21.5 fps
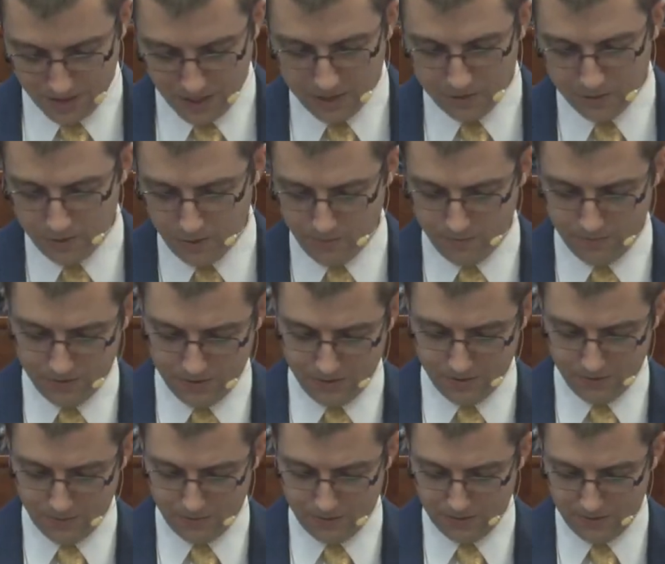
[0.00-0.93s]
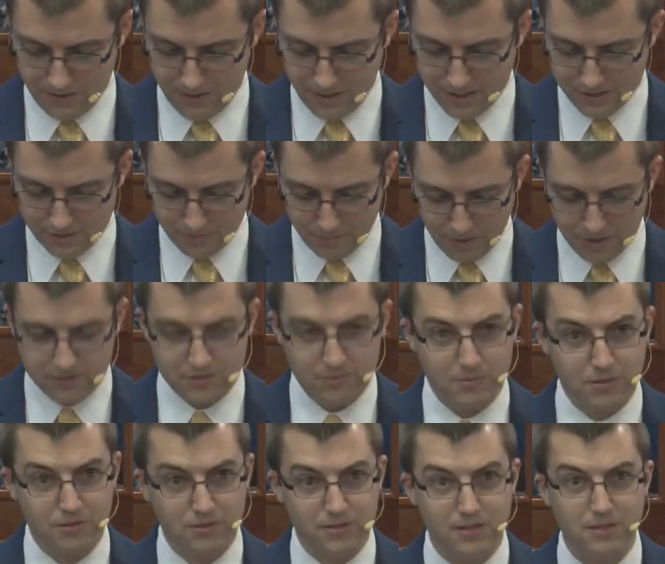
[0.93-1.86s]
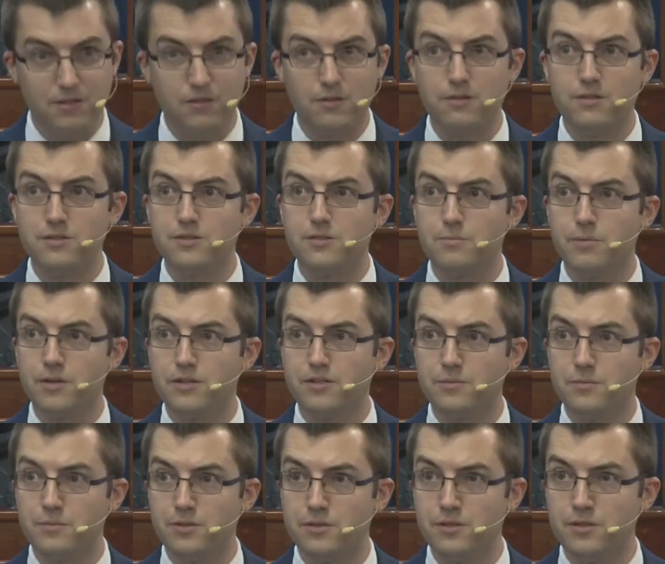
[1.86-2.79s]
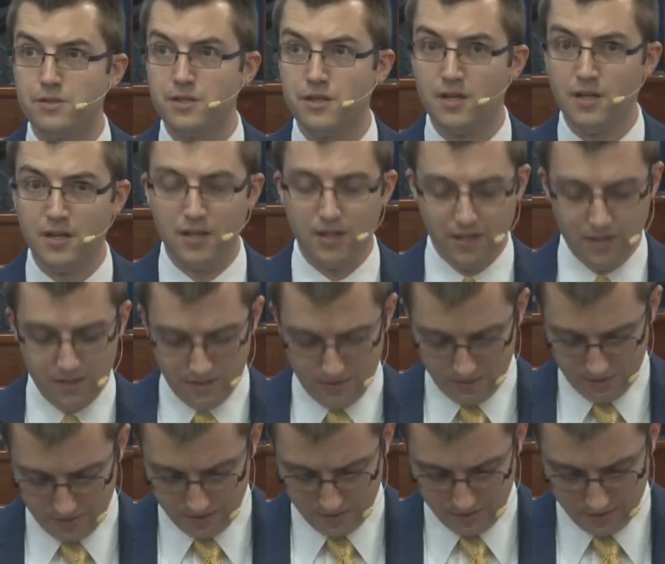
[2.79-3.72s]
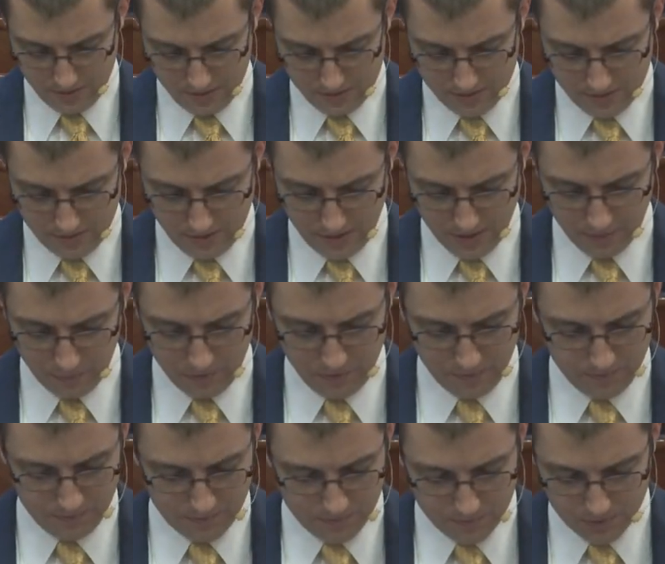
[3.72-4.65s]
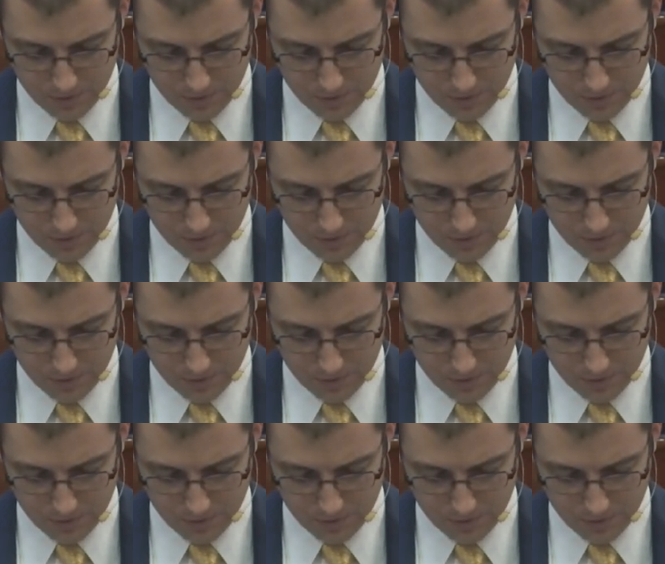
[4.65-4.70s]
I don't know. It, it, that's a possibility, or it's a possibility uh, it didn't happen.